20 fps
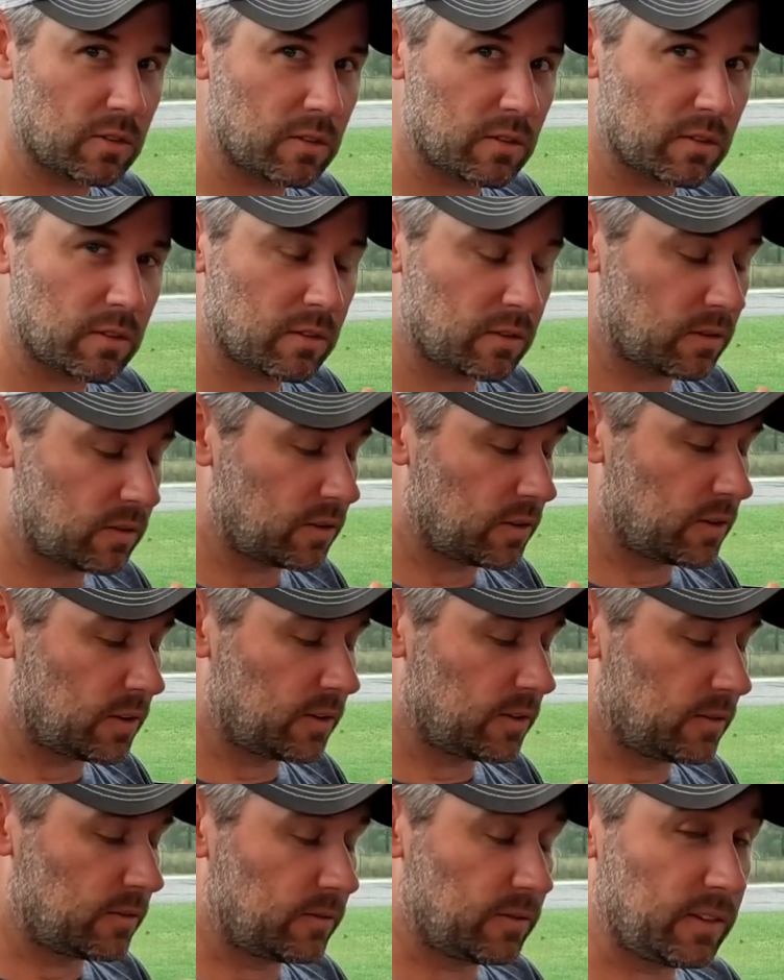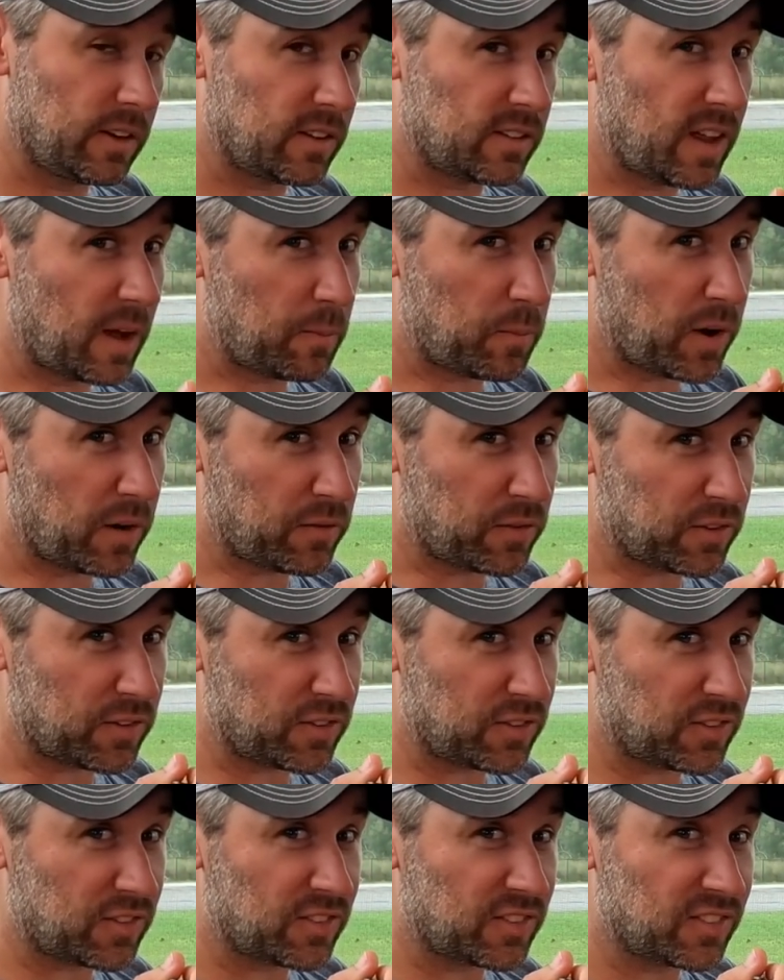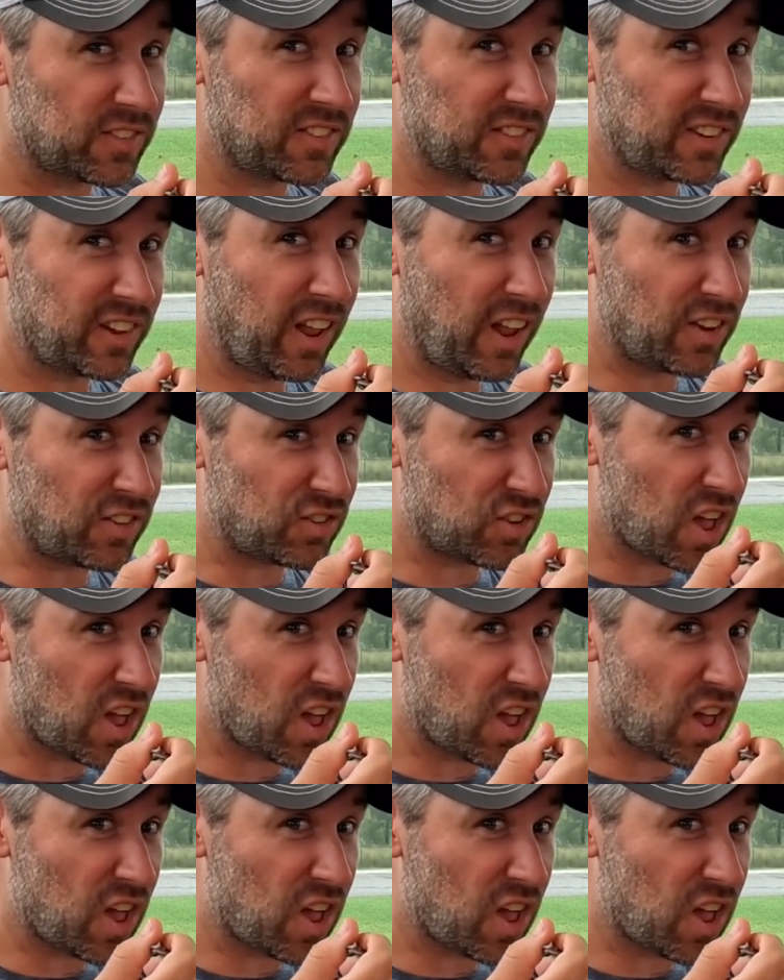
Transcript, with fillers: Yeah. It's not breakfast. It's, it's lunch.